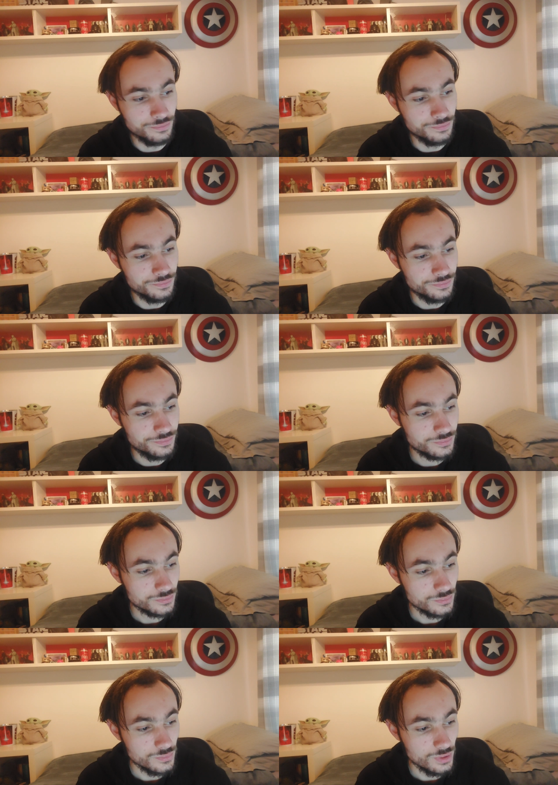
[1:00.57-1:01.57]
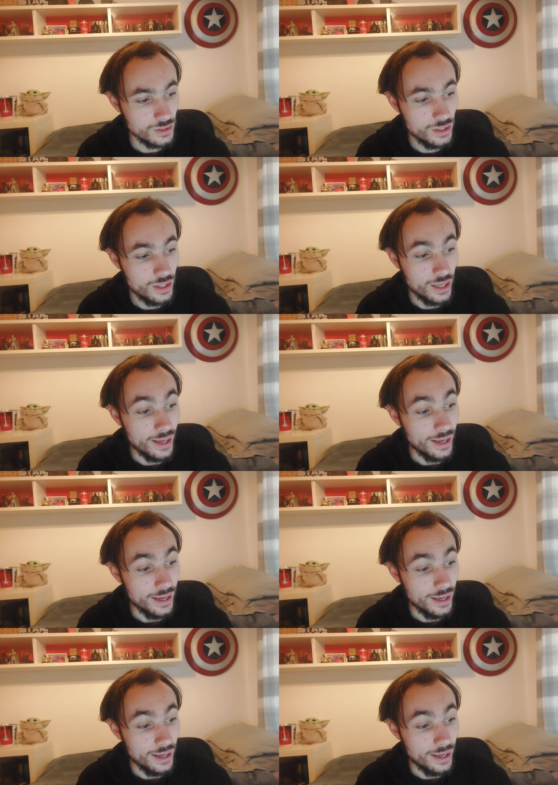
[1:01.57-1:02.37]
(no one is talking)